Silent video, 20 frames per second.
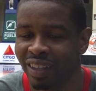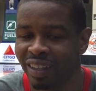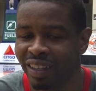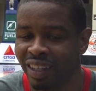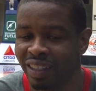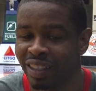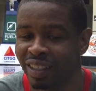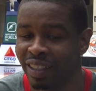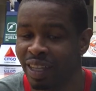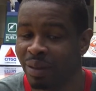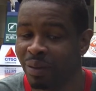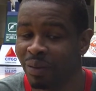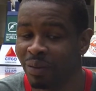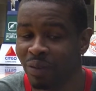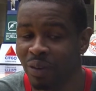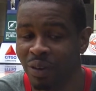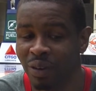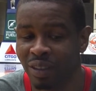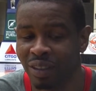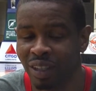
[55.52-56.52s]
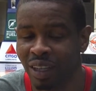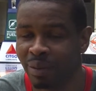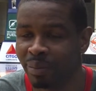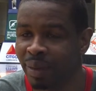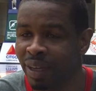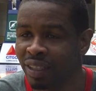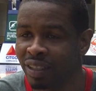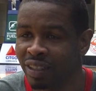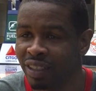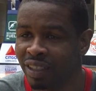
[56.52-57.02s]
like the day before, and he's like,
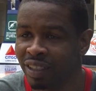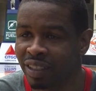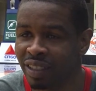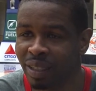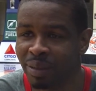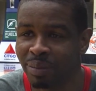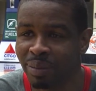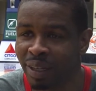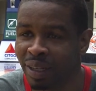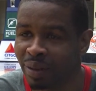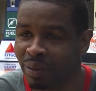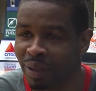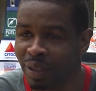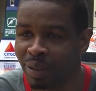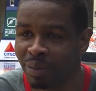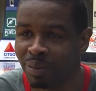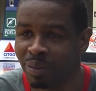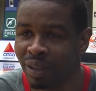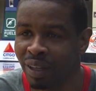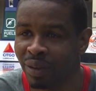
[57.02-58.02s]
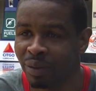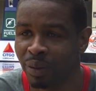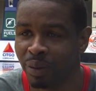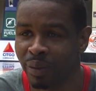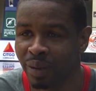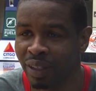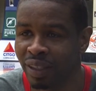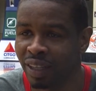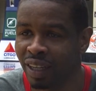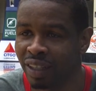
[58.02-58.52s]
Major, just keep playing the way you playing. We
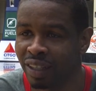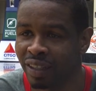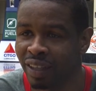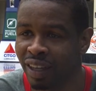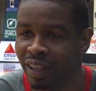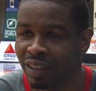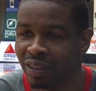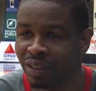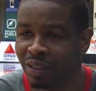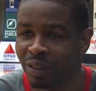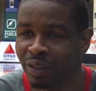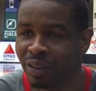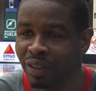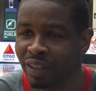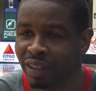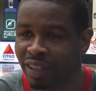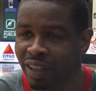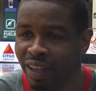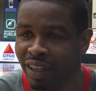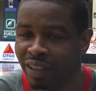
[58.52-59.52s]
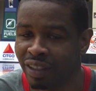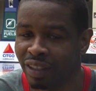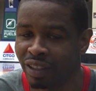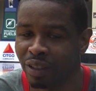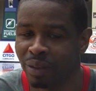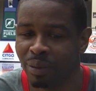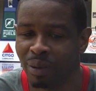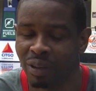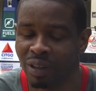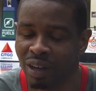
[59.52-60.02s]
really like your attitude and your character,
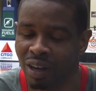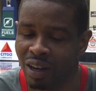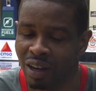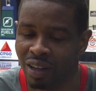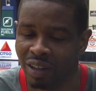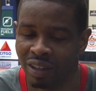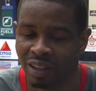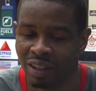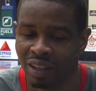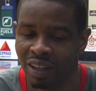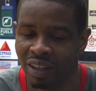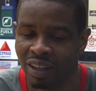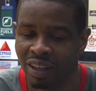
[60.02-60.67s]
and you work hard. And,